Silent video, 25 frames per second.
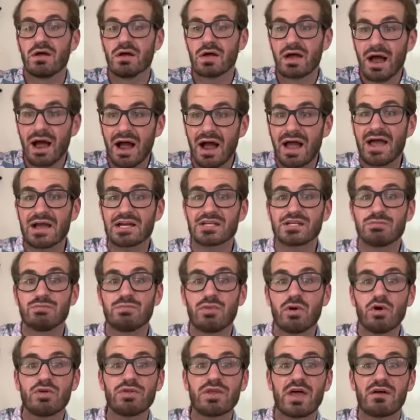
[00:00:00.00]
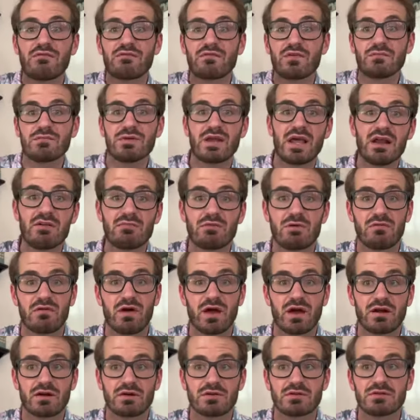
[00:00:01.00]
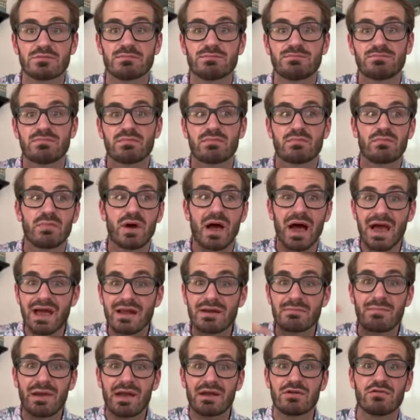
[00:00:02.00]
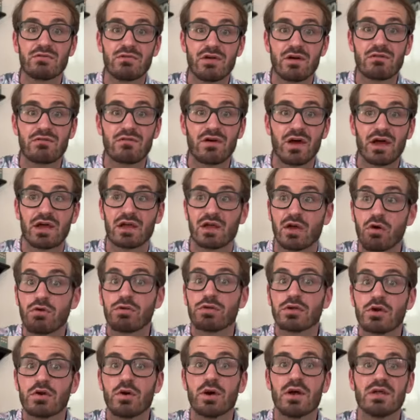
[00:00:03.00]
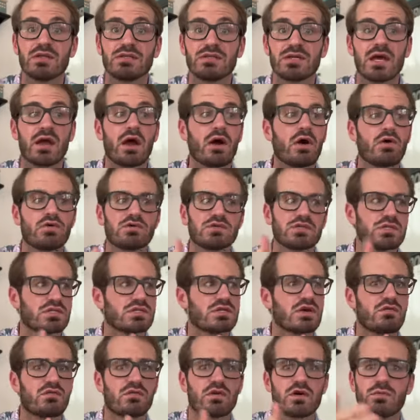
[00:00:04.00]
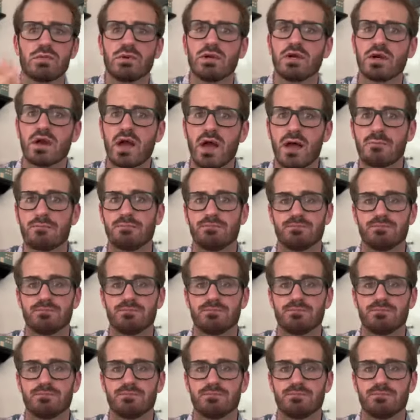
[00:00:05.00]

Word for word: I actually pulled that from data providers, but I had to manually verify go through it and say, oh, is this a software company or not?